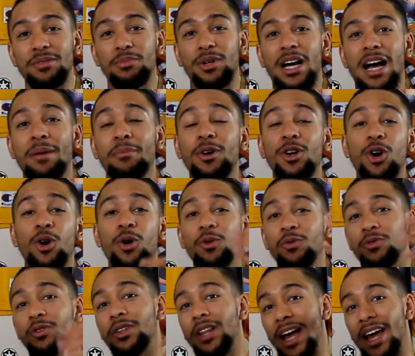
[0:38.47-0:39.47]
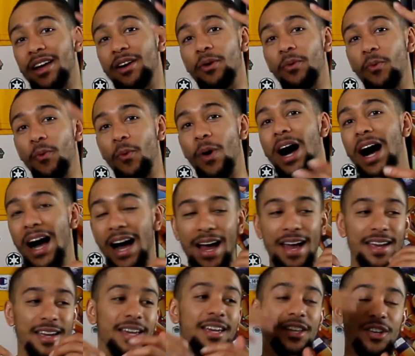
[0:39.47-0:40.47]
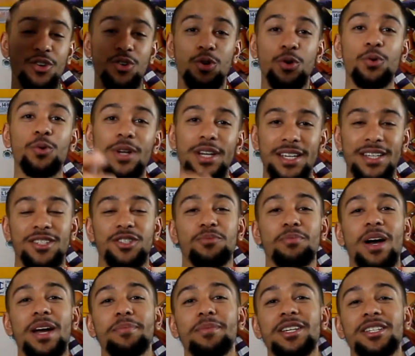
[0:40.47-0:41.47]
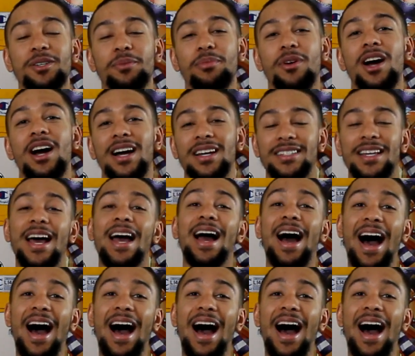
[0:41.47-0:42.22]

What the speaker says: but I'm going to go over like why and who it is. You might be surprised.